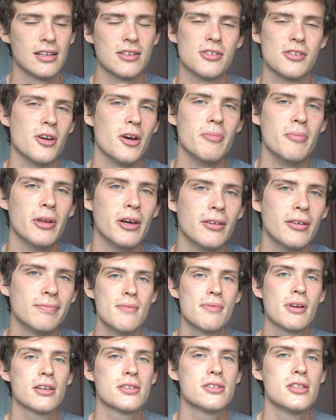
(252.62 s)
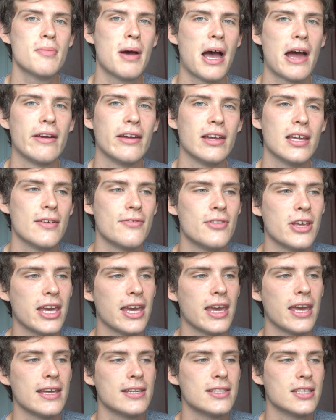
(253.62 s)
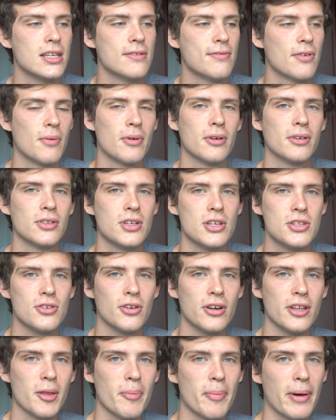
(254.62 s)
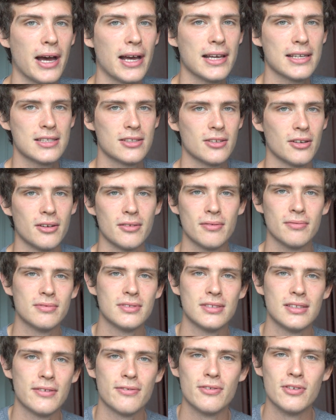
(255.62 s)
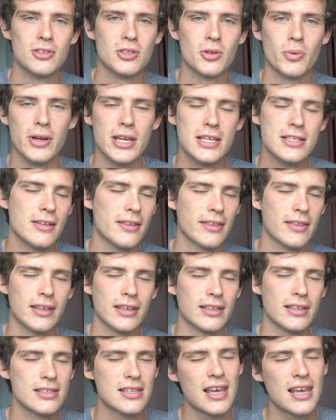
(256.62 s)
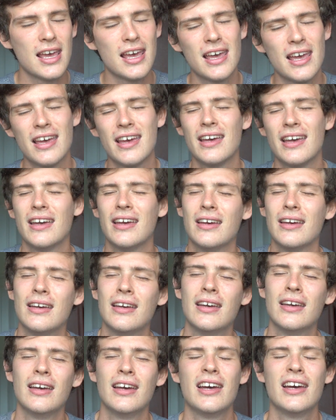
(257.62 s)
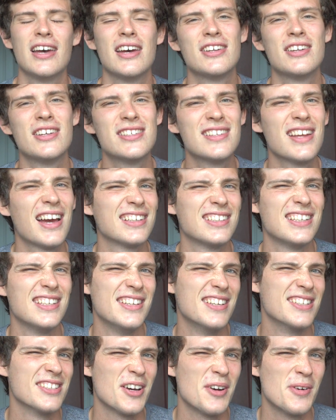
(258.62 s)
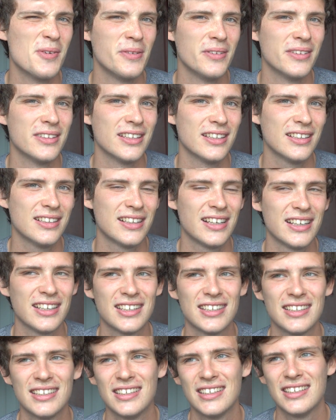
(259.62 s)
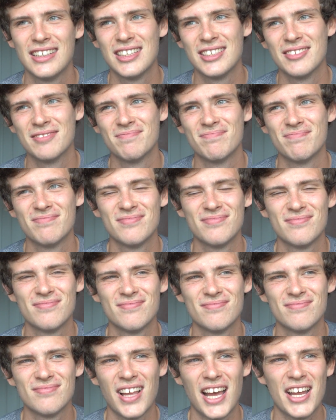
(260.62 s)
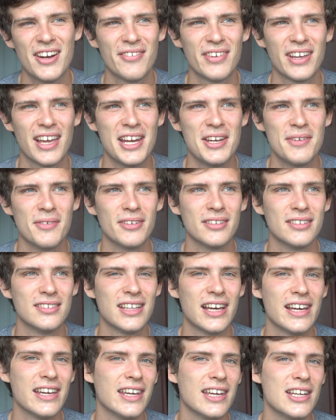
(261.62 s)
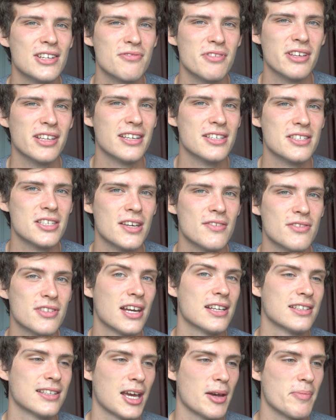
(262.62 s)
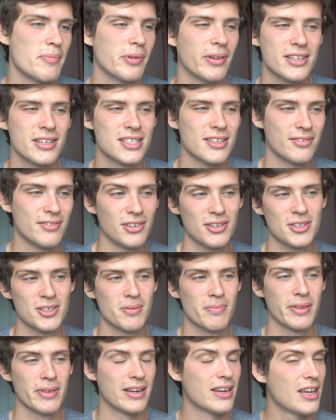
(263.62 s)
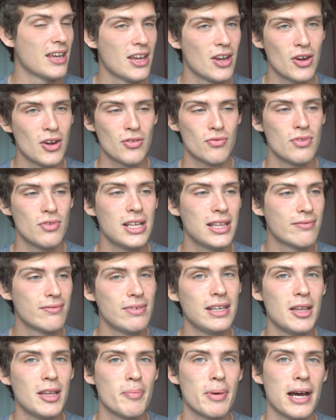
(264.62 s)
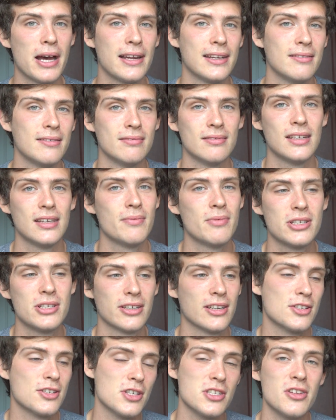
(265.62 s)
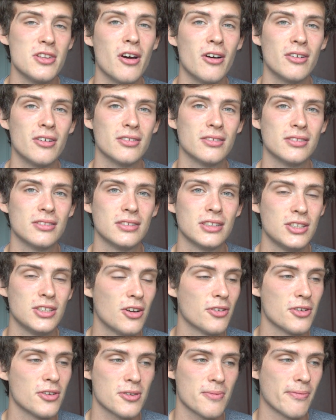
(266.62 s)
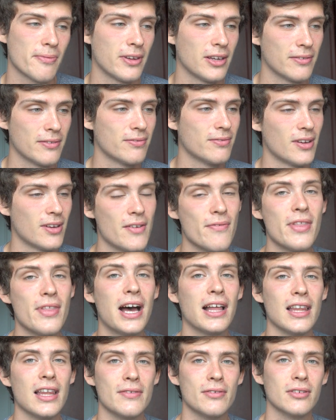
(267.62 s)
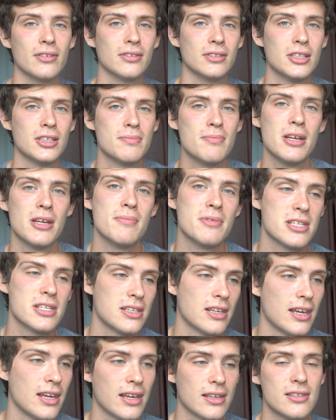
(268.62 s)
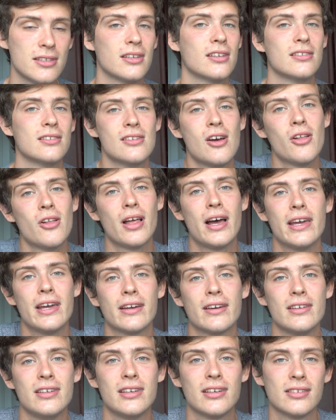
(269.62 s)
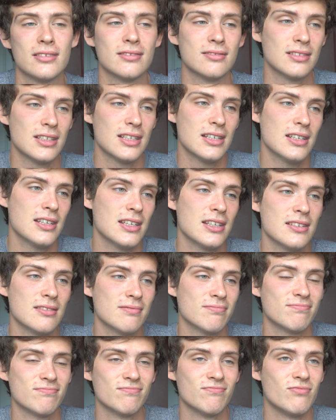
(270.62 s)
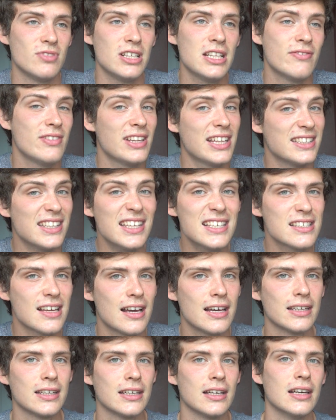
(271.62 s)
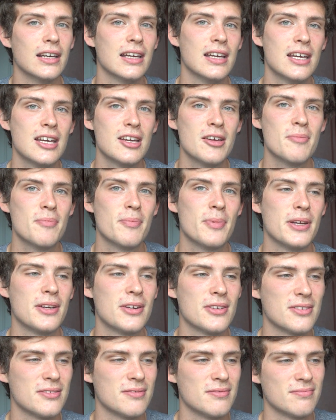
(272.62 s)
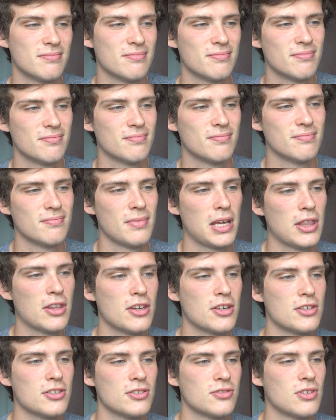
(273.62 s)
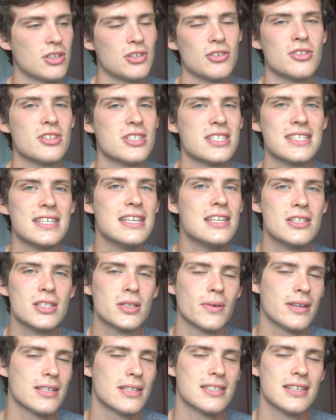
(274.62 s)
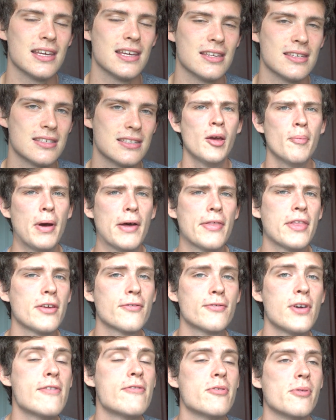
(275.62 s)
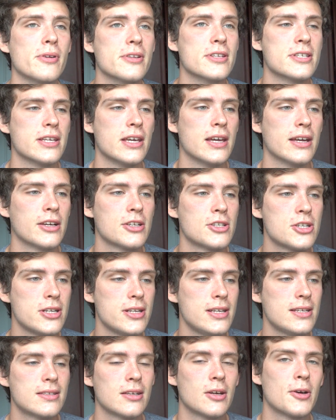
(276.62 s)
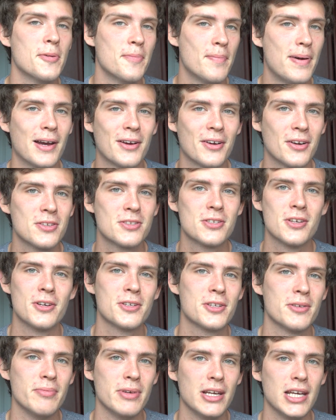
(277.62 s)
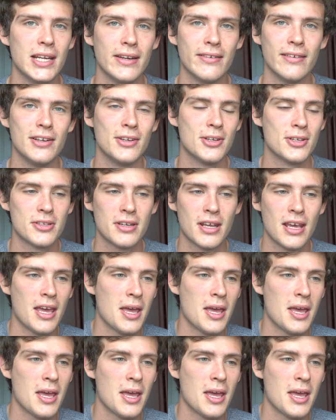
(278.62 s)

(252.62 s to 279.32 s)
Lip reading: hope not. Because no matter if you hate her for what she's done in the past or different tweets and things, she's 19 years old. I don't think anyone that age really deserves that to happen unless they've done something really, really bad. In which case, she's not. She's not done something of that level. She's made mistakes. You can not like her. You can really, really dislike her. But it doesn't mean that she should cease to exist. But I think for everyone's sake, she needs to come back on social media and just